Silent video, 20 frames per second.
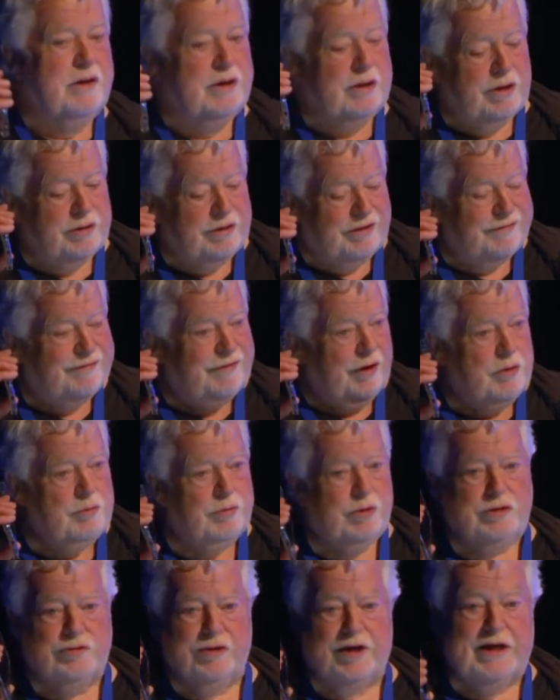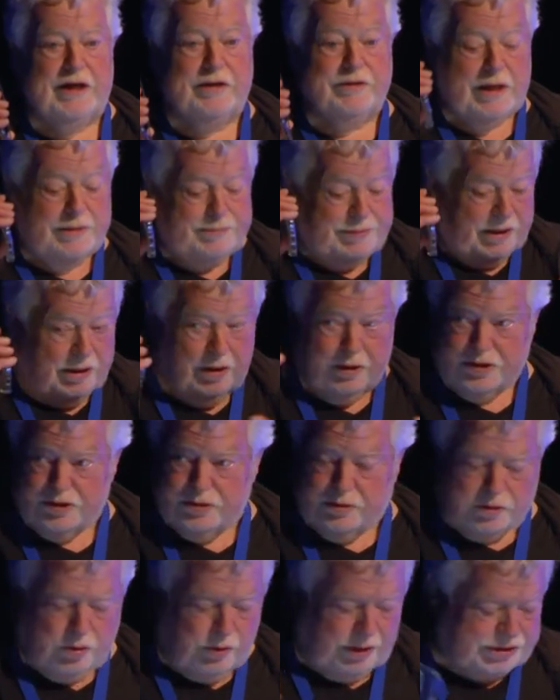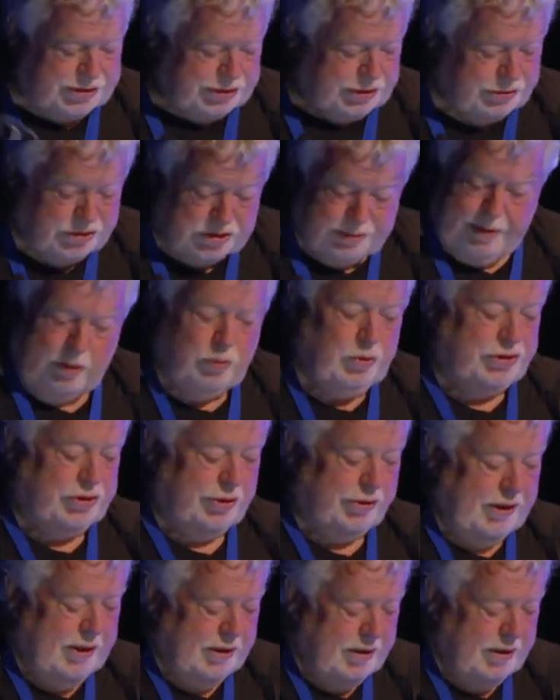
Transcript: You know, their phone would ring and they'd be asked questions about,